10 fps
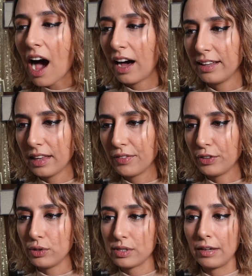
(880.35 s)
I
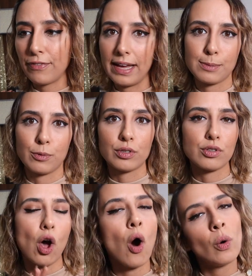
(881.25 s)
love using
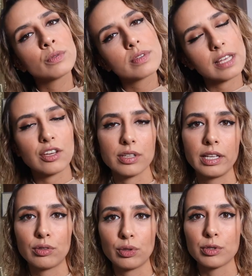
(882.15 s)
Facebook's own
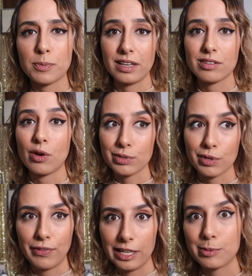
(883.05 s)
scheduling tools because
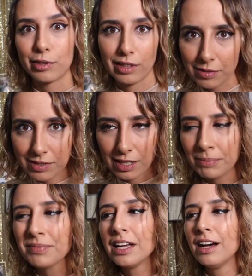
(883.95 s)
also Facebook loves
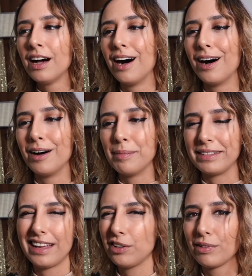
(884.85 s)
them um,
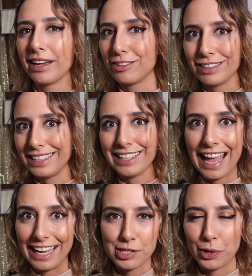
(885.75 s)
and they don't like really
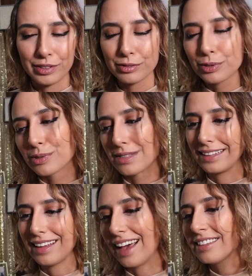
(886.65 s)
external tools
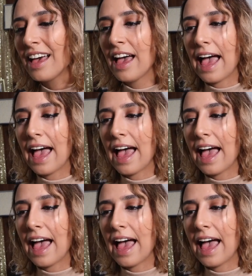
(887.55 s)
like that.